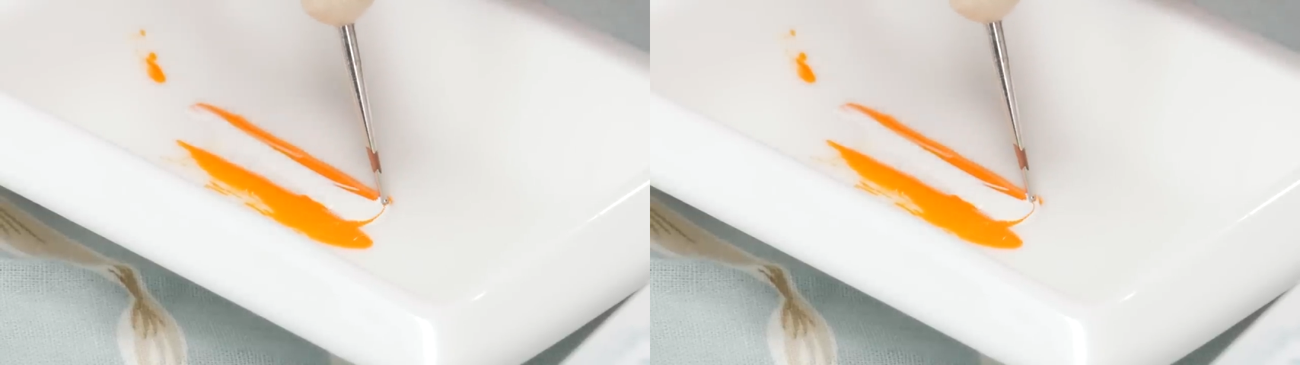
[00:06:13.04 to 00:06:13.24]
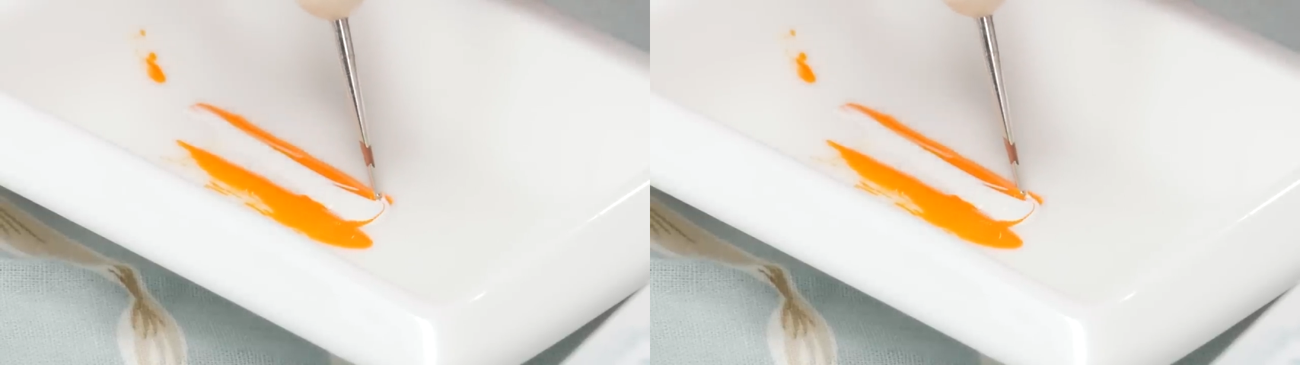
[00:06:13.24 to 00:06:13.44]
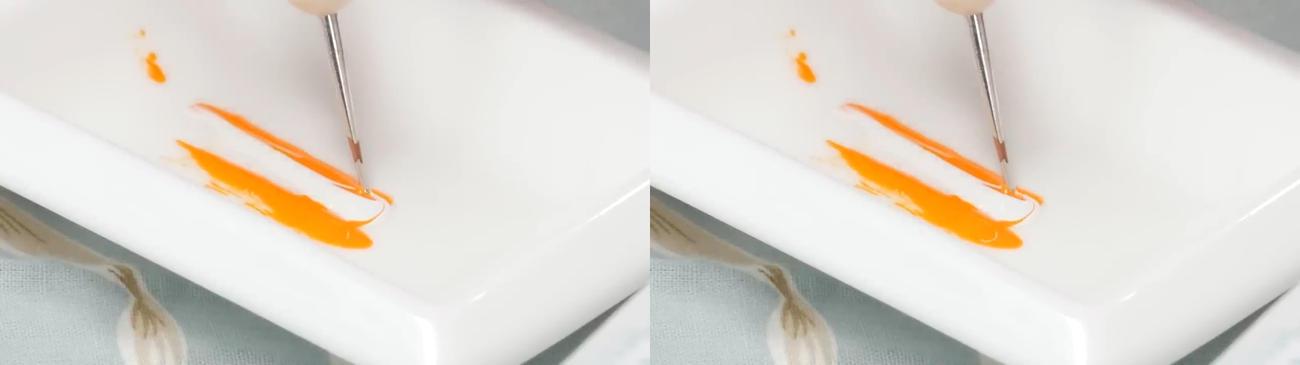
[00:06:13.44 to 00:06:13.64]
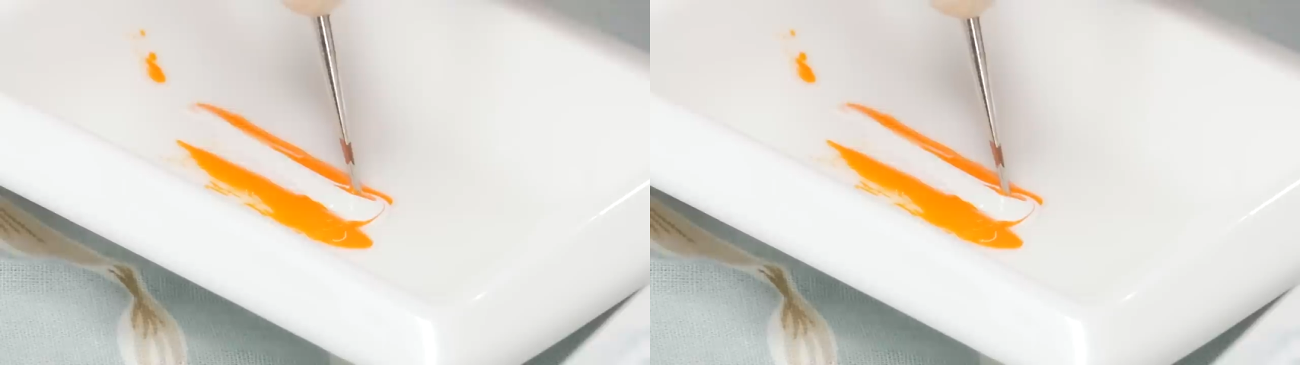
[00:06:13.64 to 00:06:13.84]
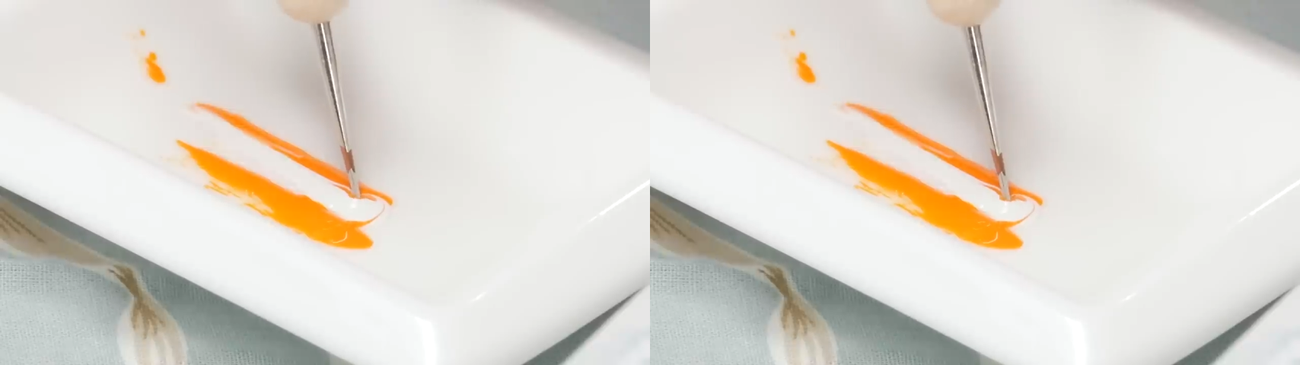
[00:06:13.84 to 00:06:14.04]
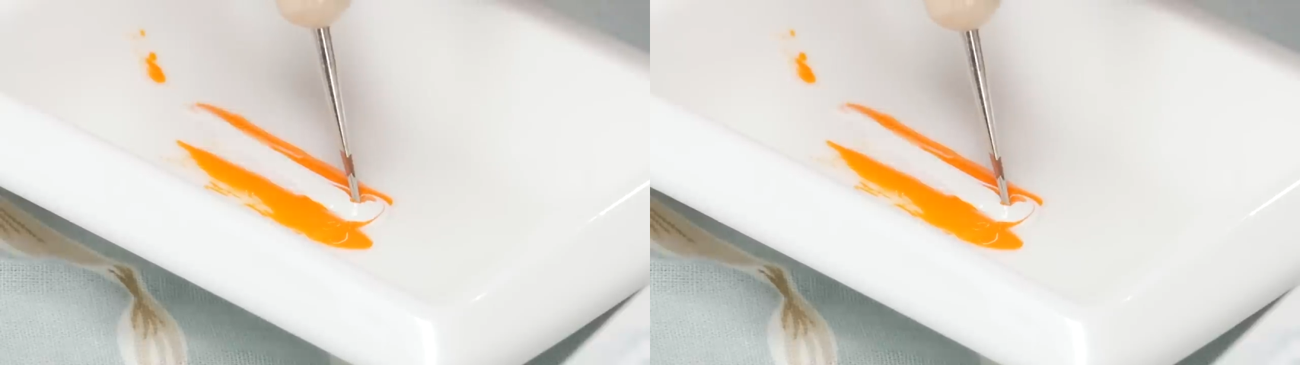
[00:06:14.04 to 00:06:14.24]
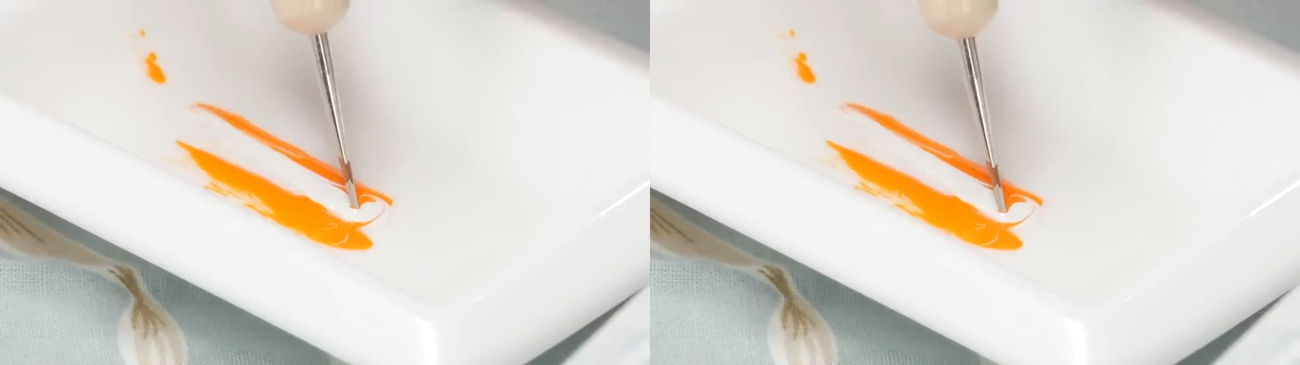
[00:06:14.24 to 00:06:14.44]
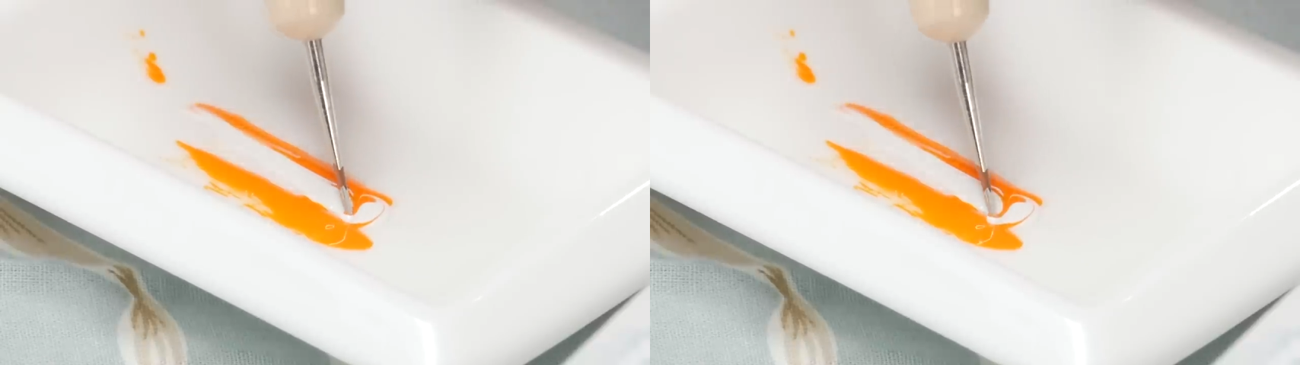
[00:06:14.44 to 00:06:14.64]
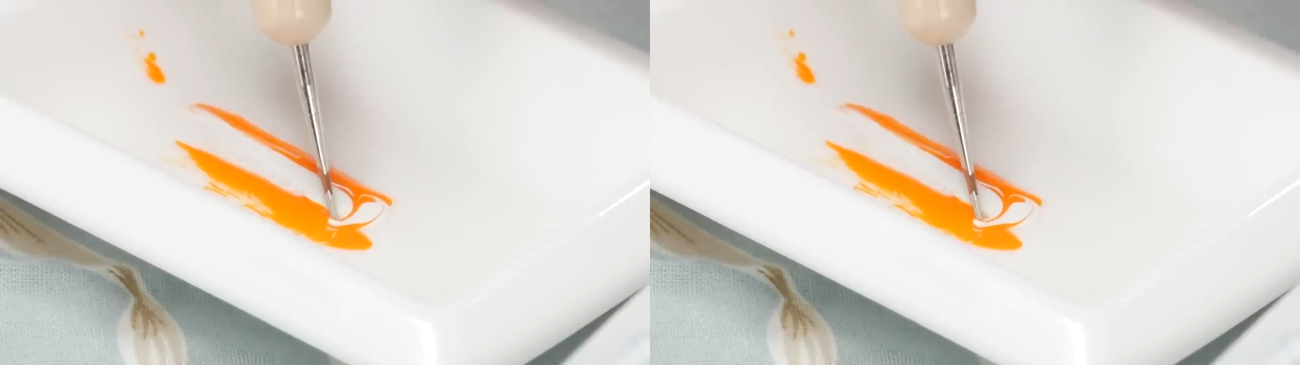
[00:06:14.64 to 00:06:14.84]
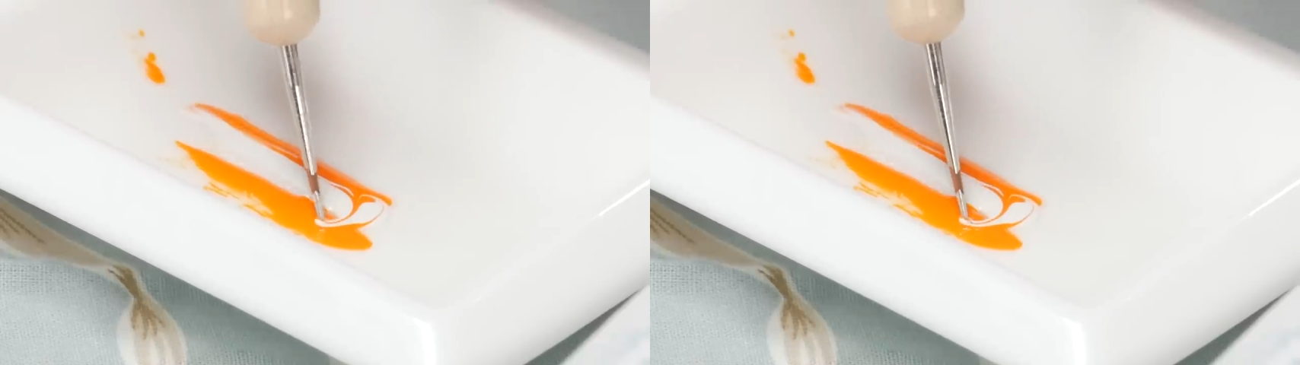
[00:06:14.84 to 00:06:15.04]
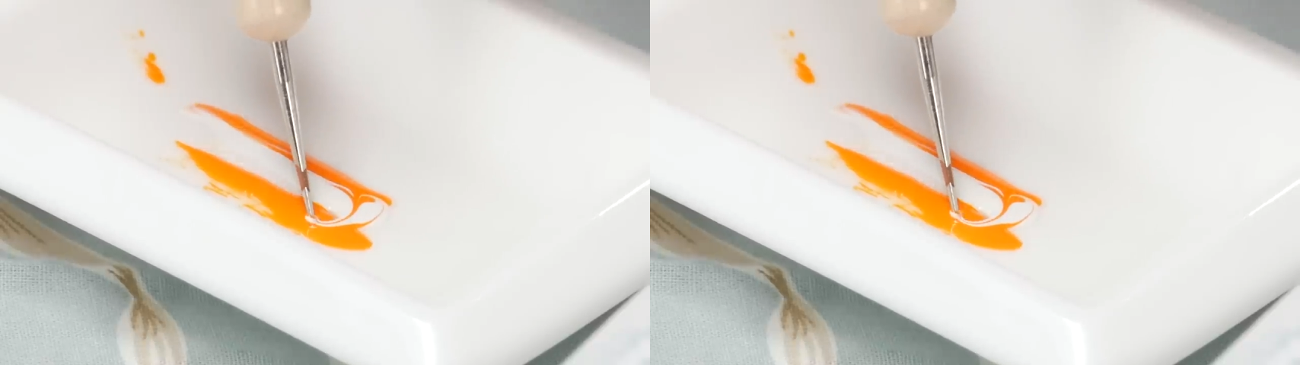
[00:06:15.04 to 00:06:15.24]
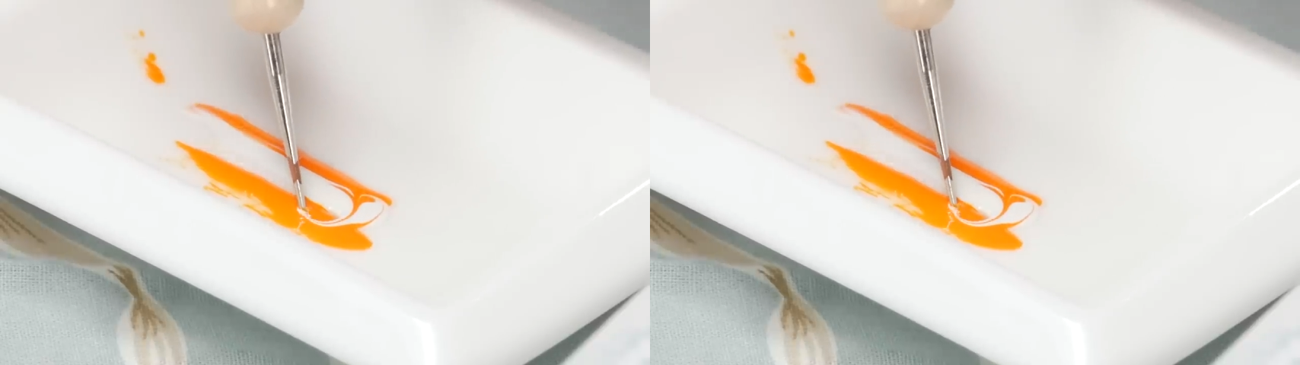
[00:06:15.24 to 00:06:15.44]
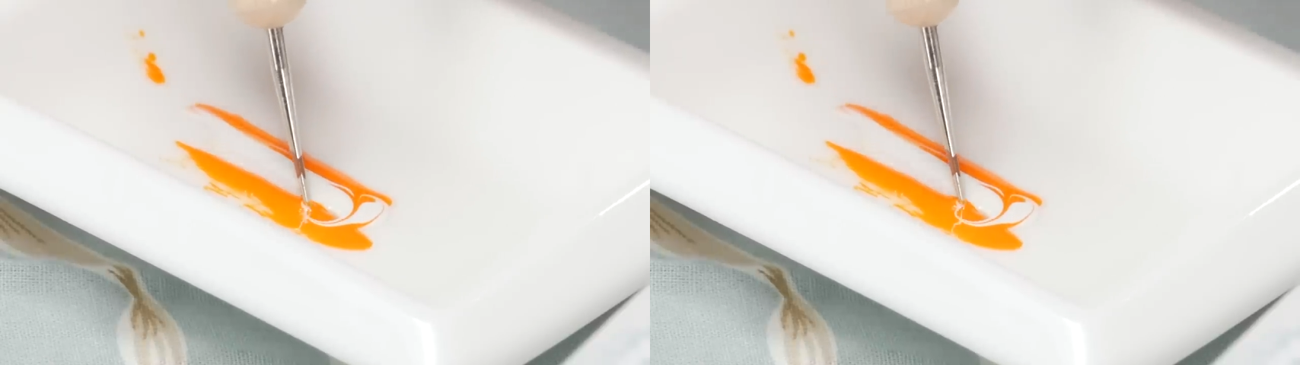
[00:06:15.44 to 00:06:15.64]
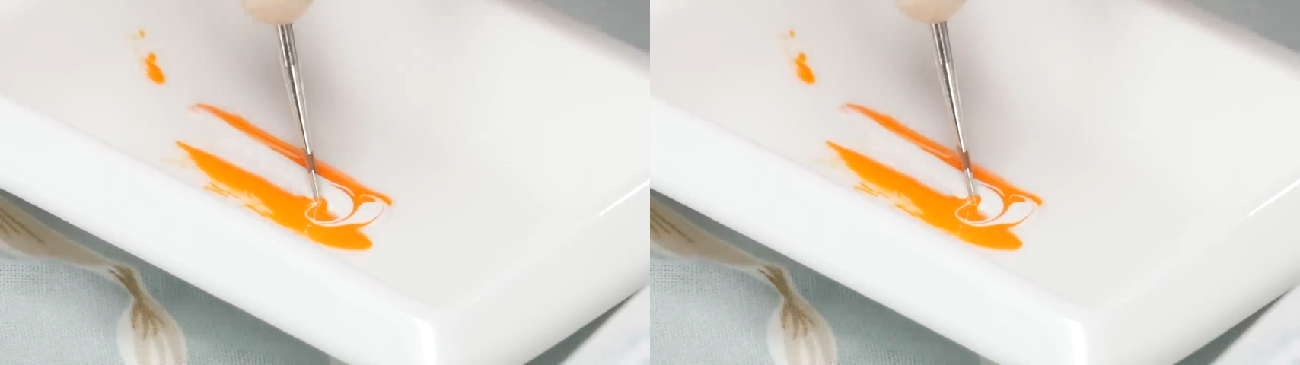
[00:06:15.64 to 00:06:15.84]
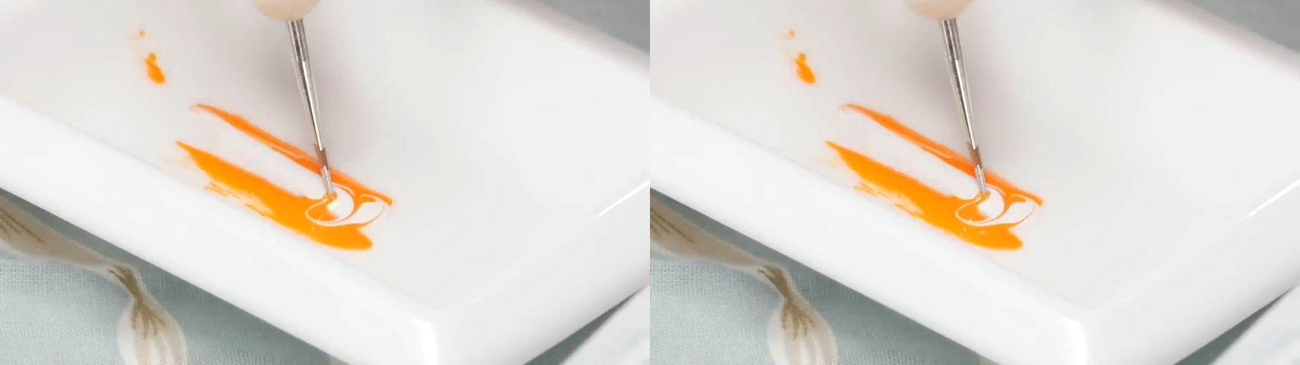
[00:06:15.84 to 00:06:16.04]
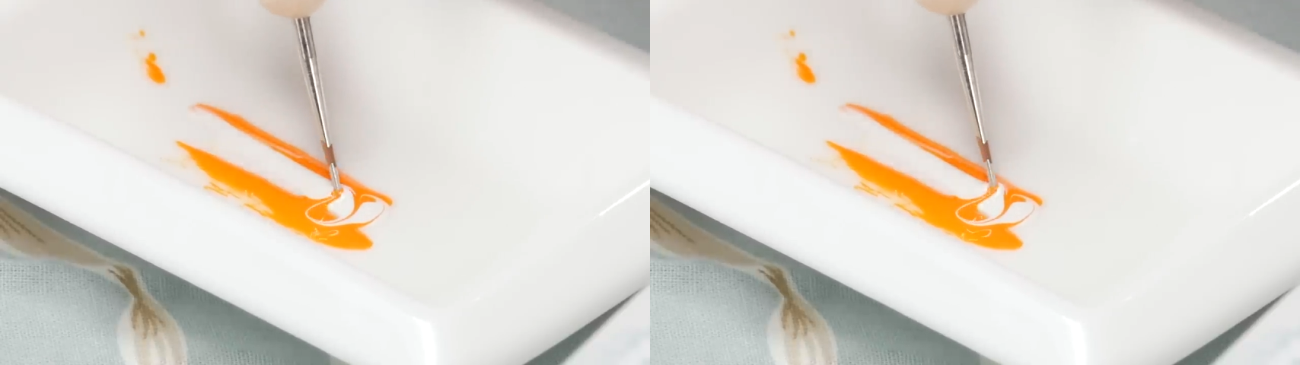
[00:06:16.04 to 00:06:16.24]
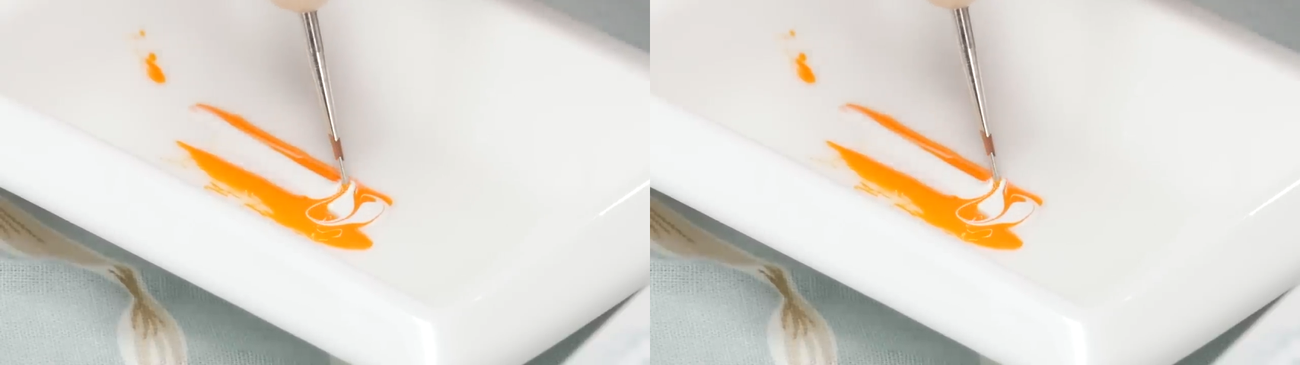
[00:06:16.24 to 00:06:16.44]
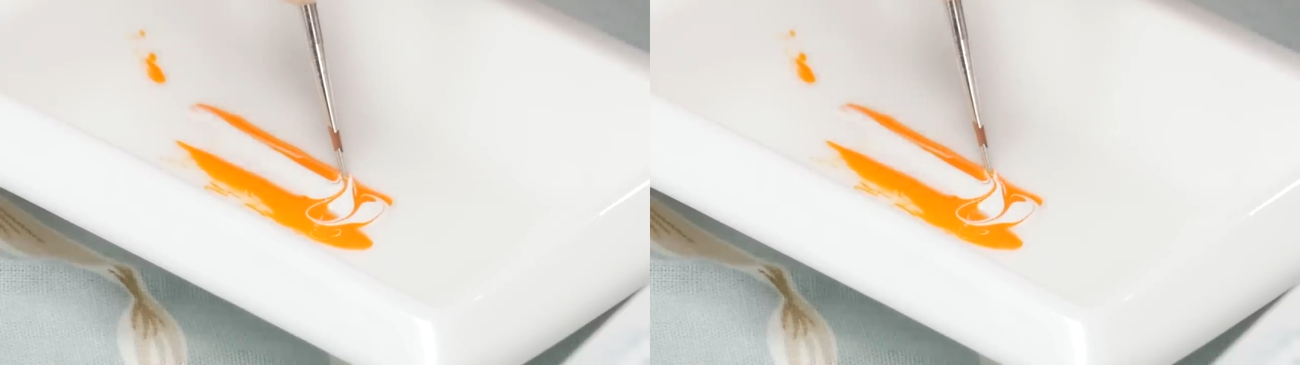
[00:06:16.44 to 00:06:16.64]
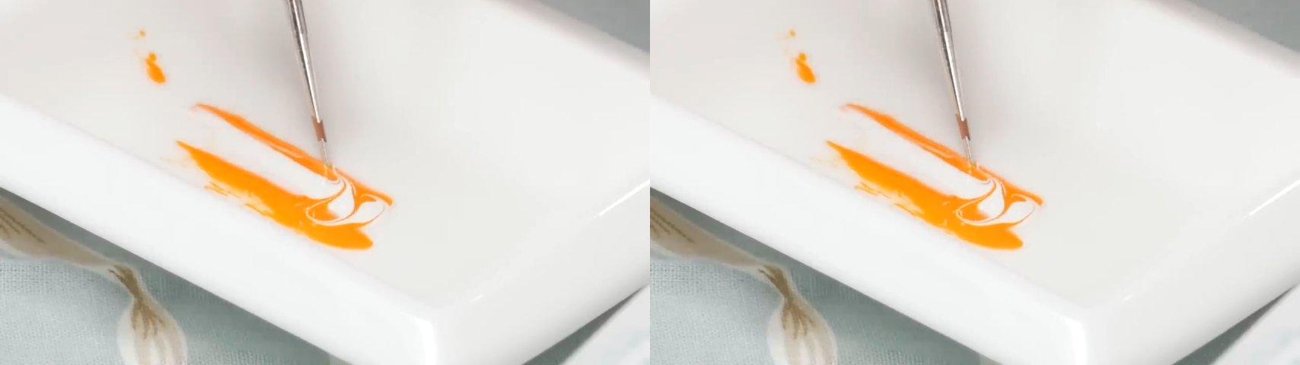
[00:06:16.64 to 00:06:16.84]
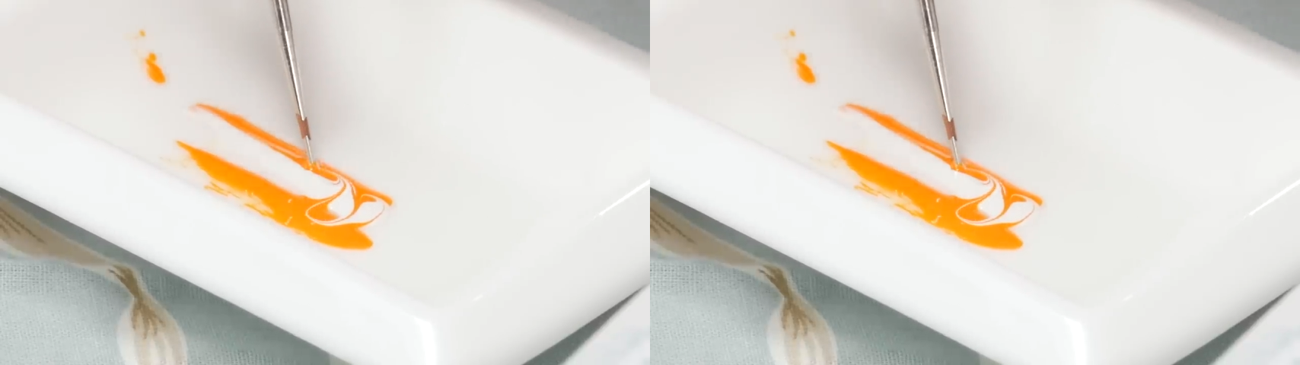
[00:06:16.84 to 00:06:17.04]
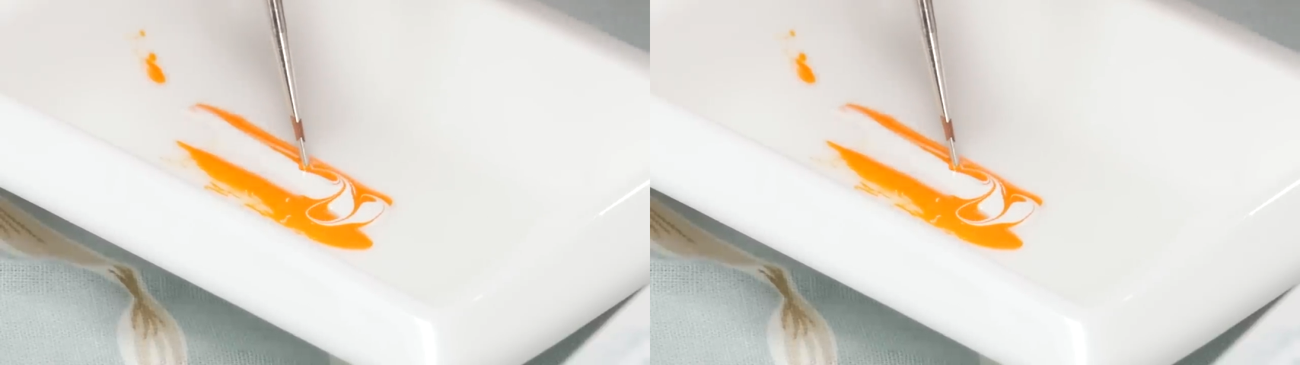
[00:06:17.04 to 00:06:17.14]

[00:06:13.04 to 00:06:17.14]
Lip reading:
(no speaker visible)